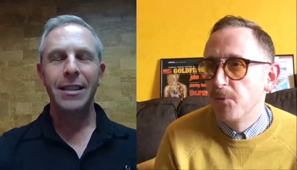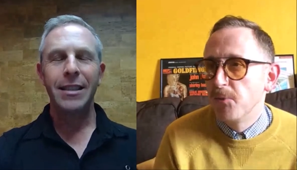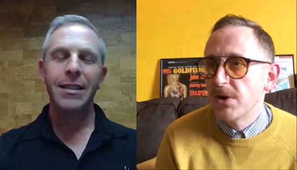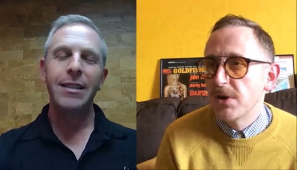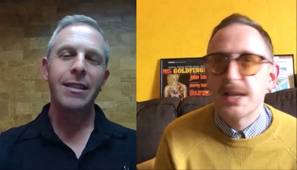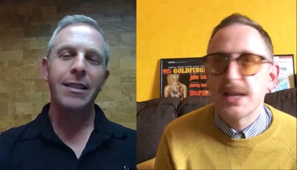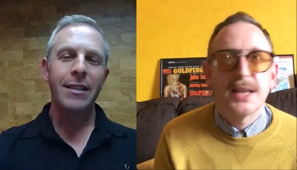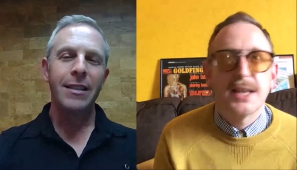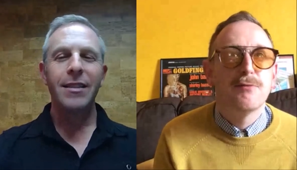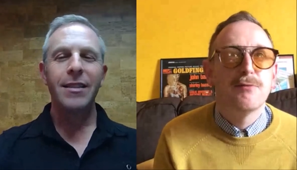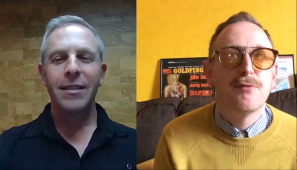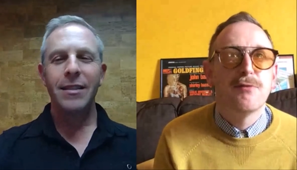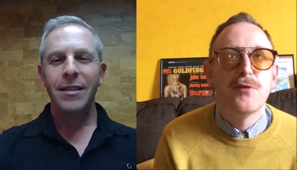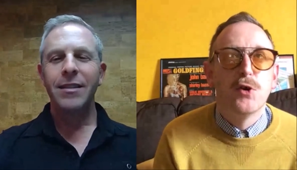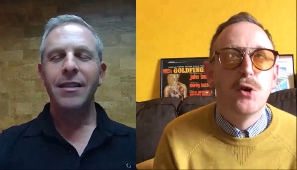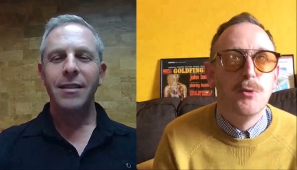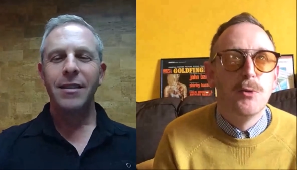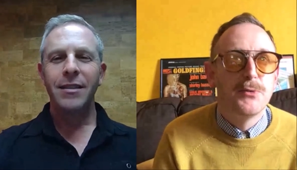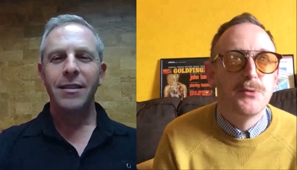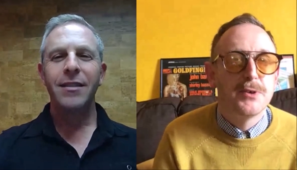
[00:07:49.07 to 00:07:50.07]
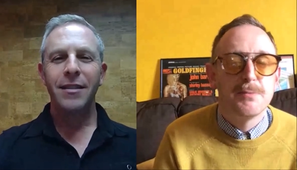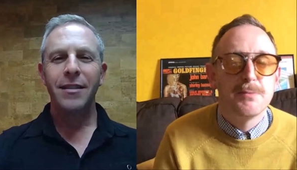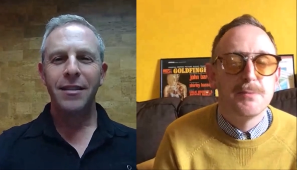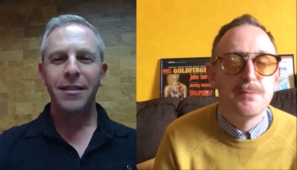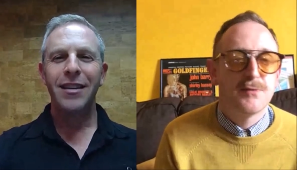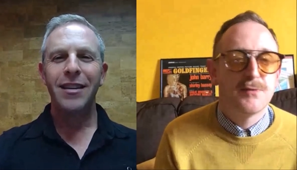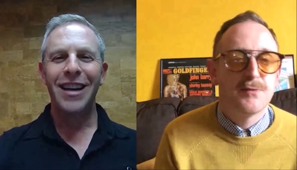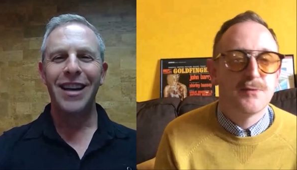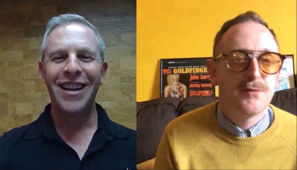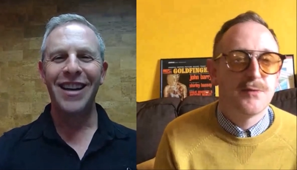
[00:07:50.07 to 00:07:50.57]
Speaker 1: brilliantly informed and
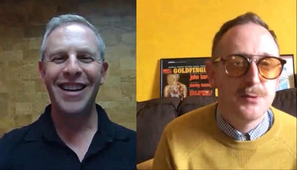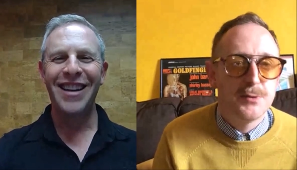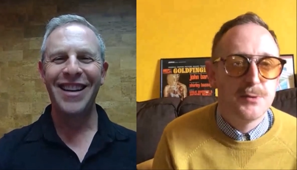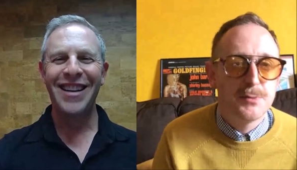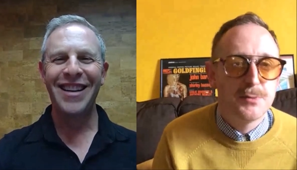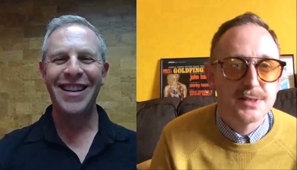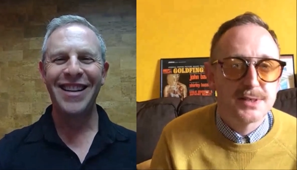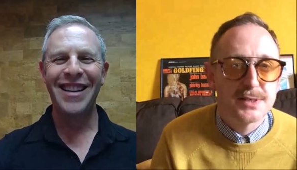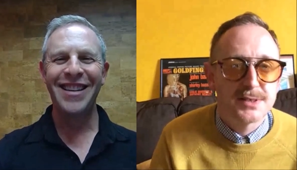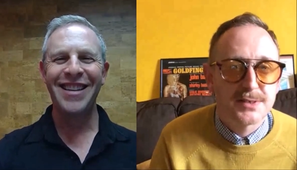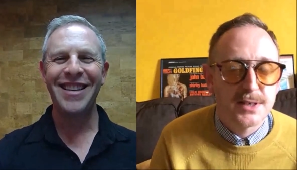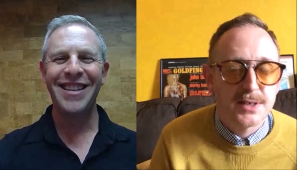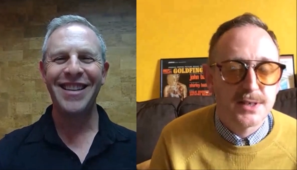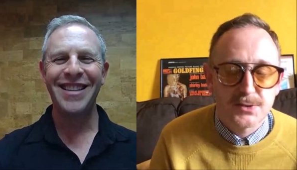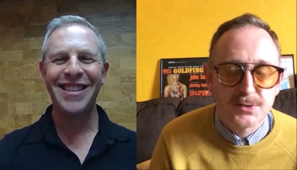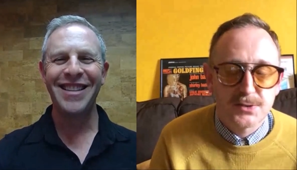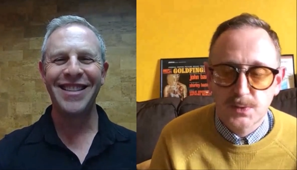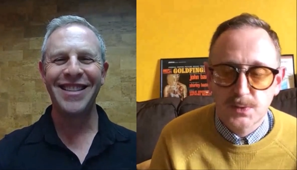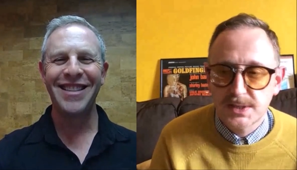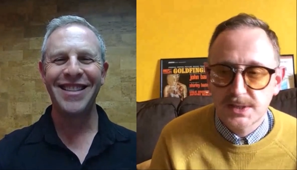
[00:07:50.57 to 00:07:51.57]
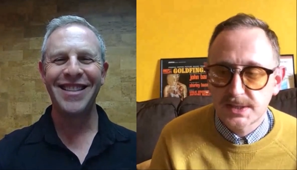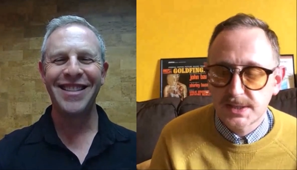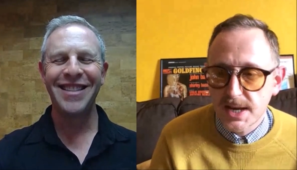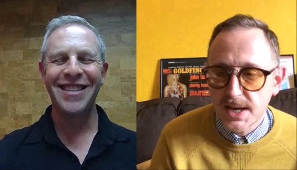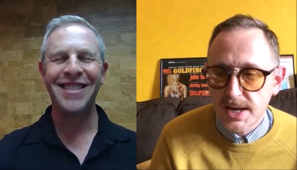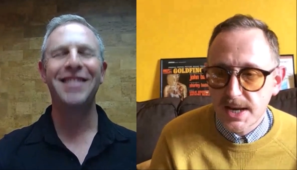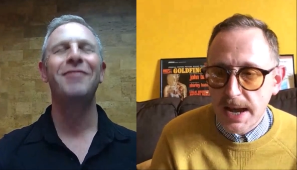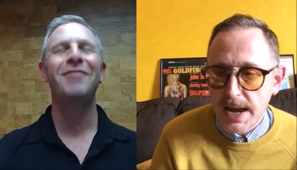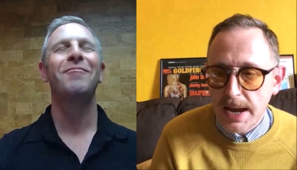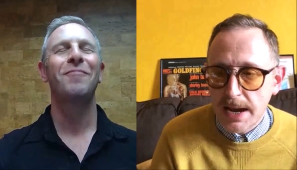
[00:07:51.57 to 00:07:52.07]
misinformed as we
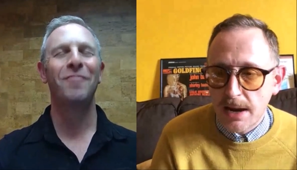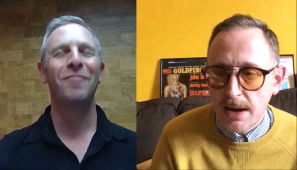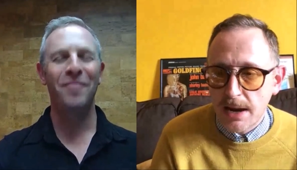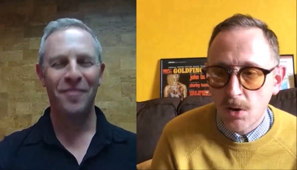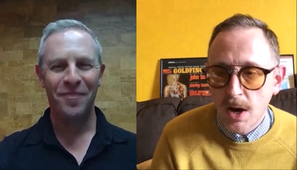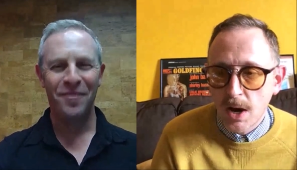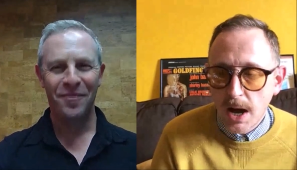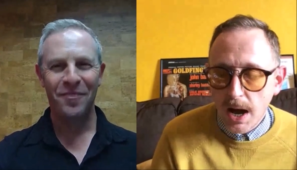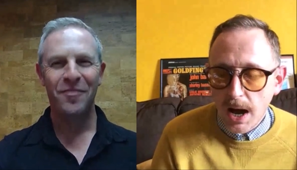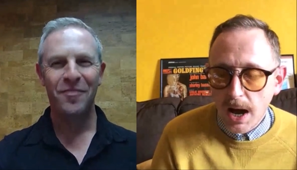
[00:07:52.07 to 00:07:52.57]
see it now.